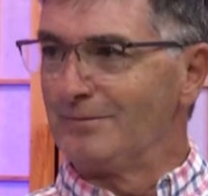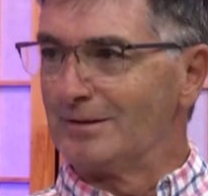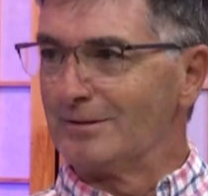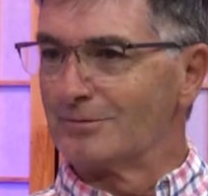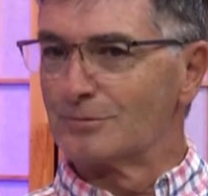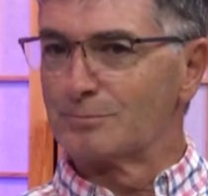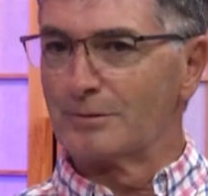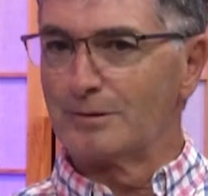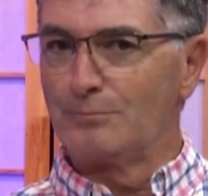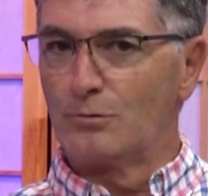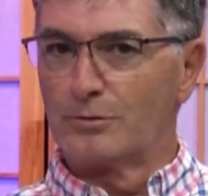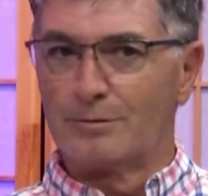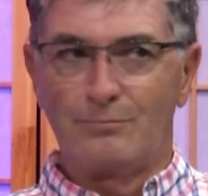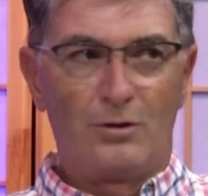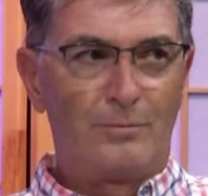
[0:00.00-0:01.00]
a
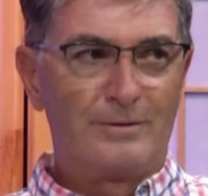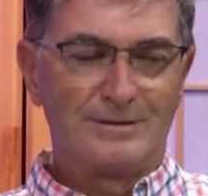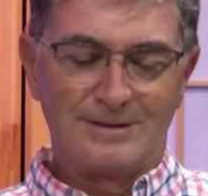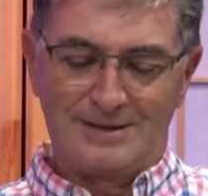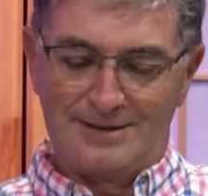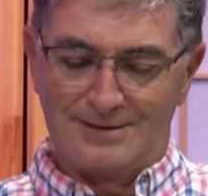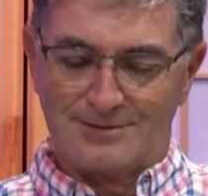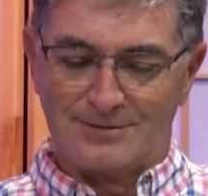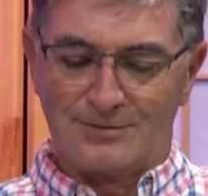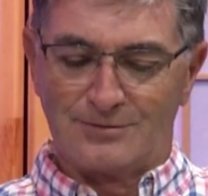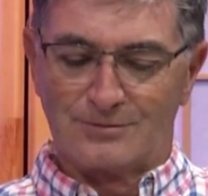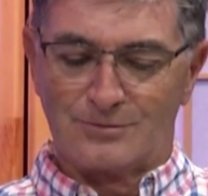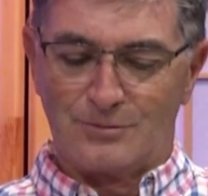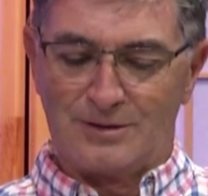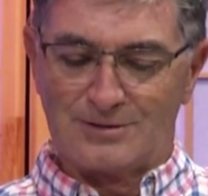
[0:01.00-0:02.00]
springboard moment to get into
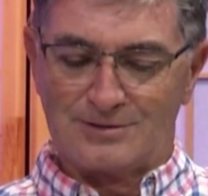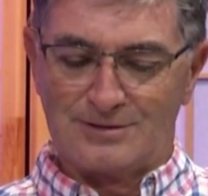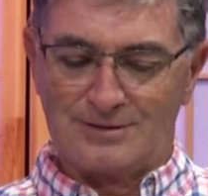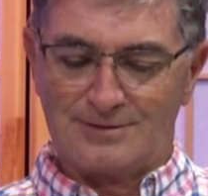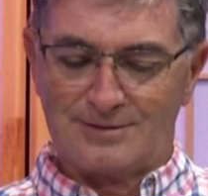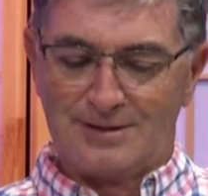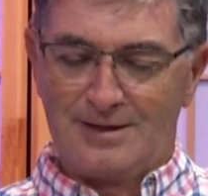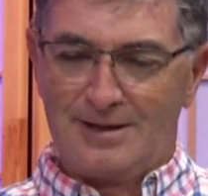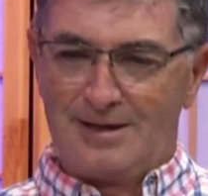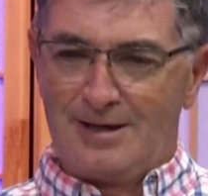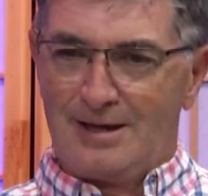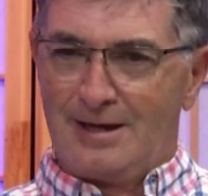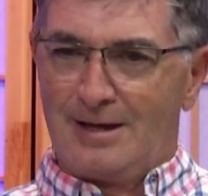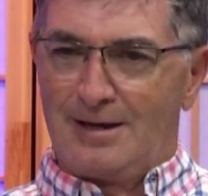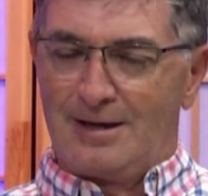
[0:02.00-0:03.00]
those questions.
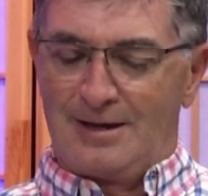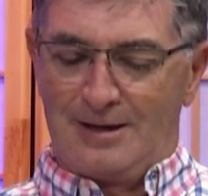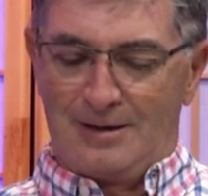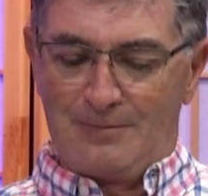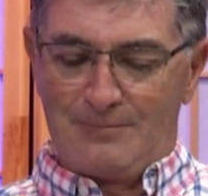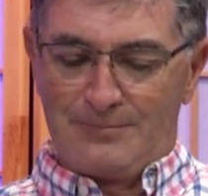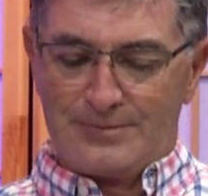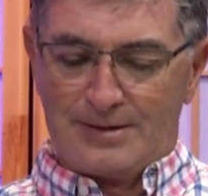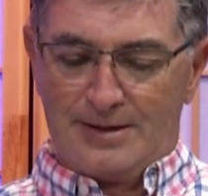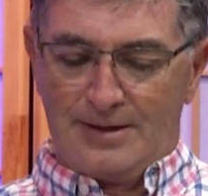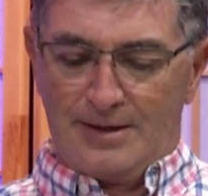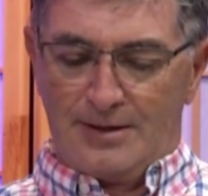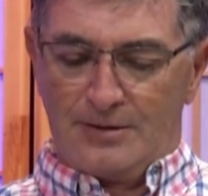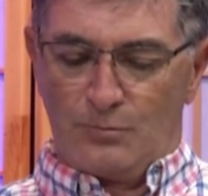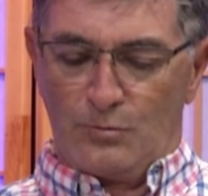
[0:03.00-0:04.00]

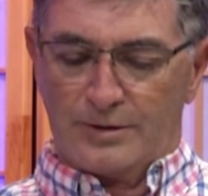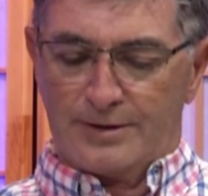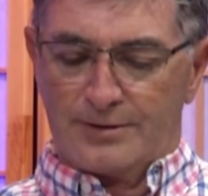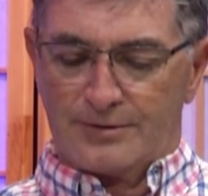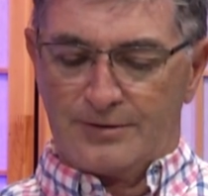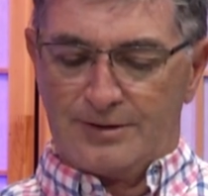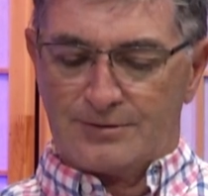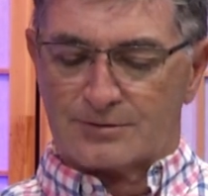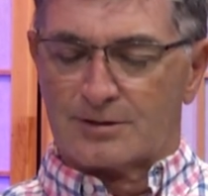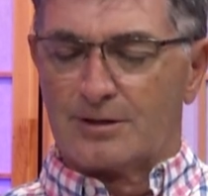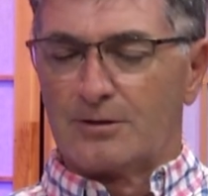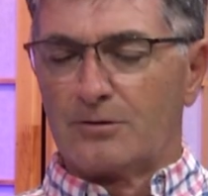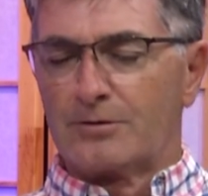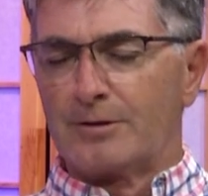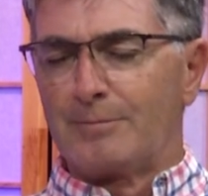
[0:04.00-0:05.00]
One of the things they're
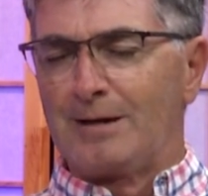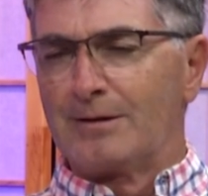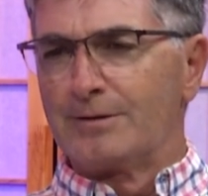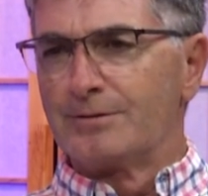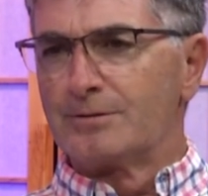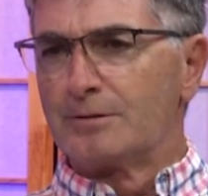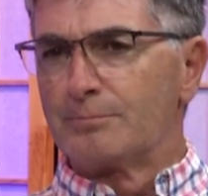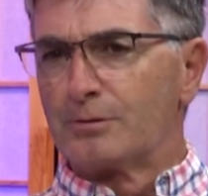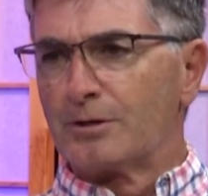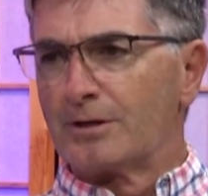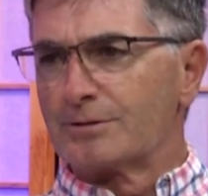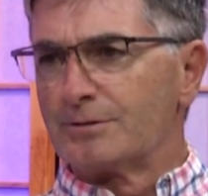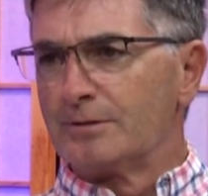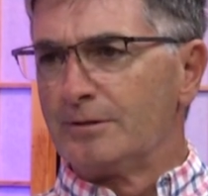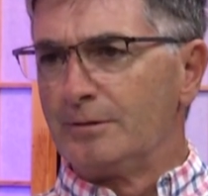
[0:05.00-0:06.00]
going to learn about is the
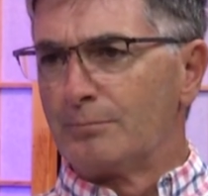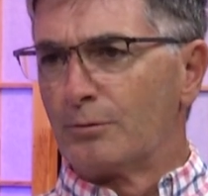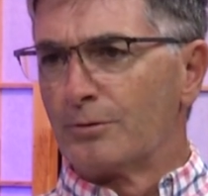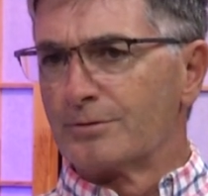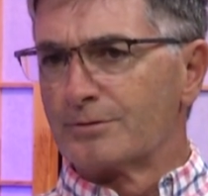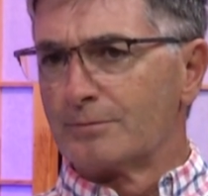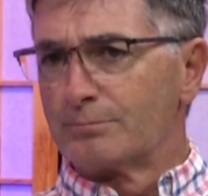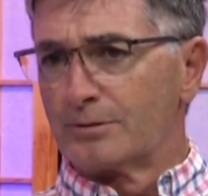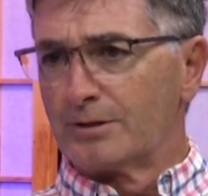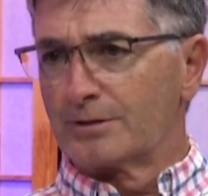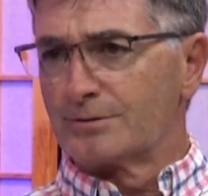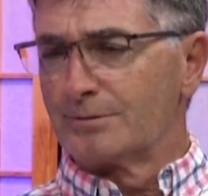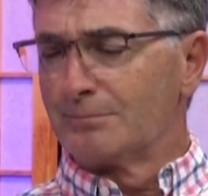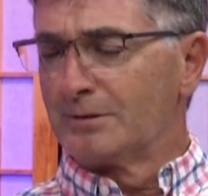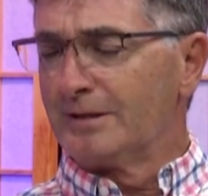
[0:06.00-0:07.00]
importance of
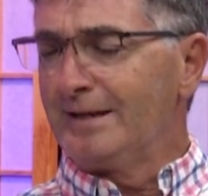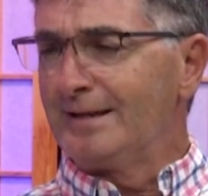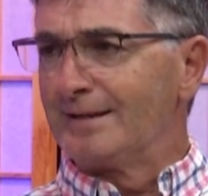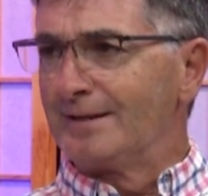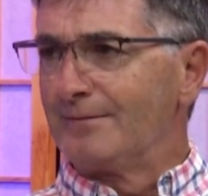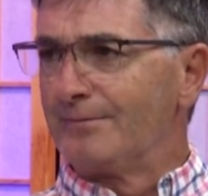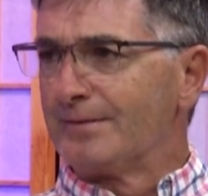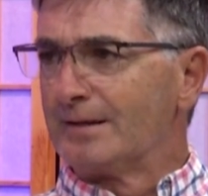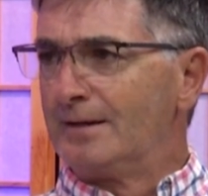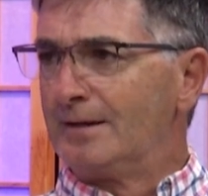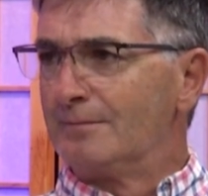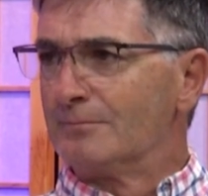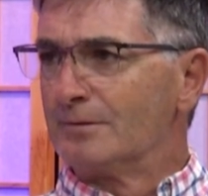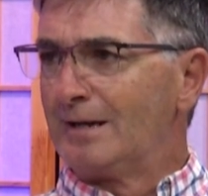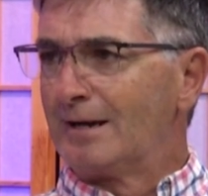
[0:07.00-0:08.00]
production planning,
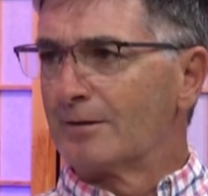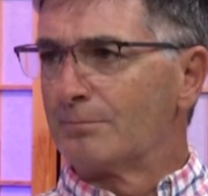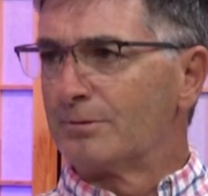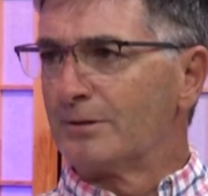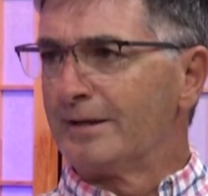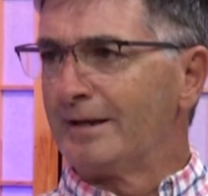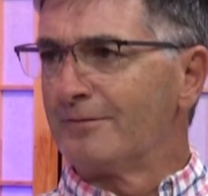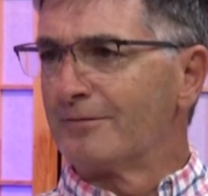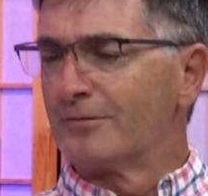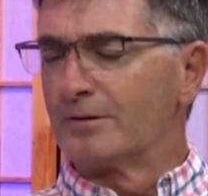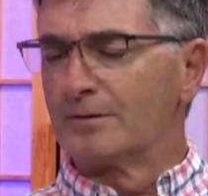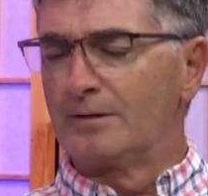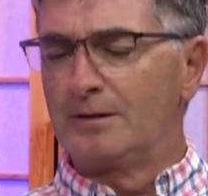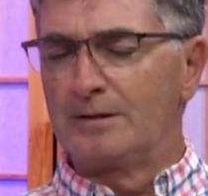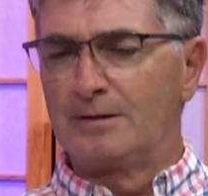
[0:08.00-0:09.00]
how to plan
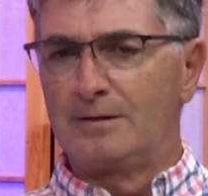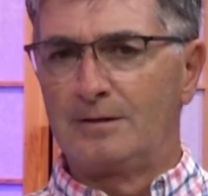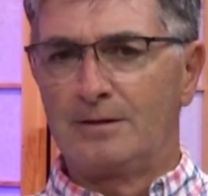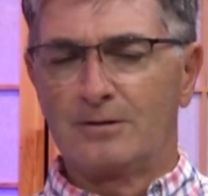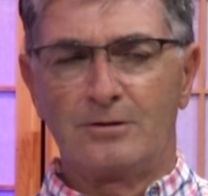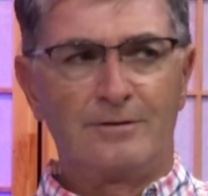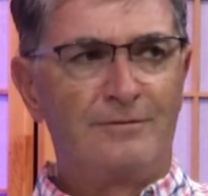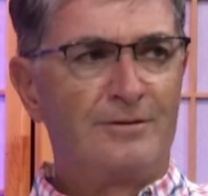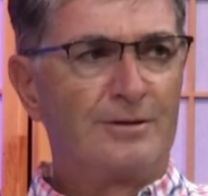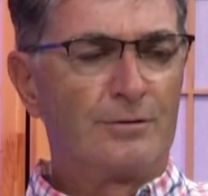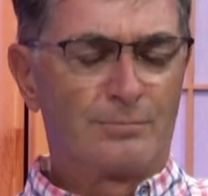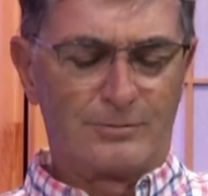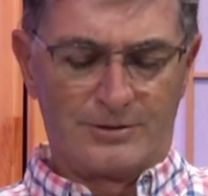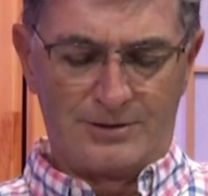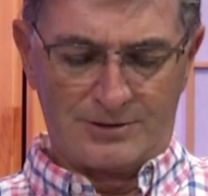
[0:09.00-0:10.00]
for a good video
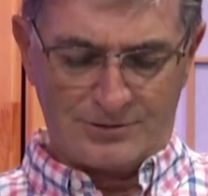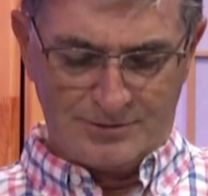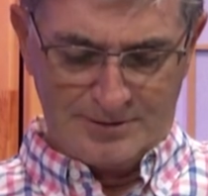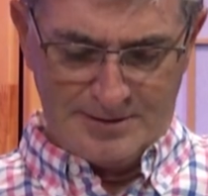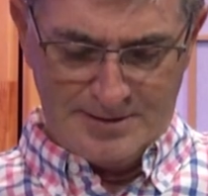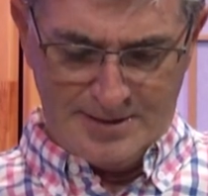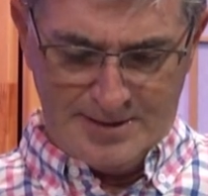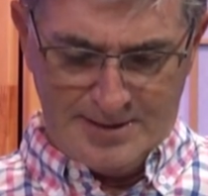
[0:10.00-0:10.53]
production,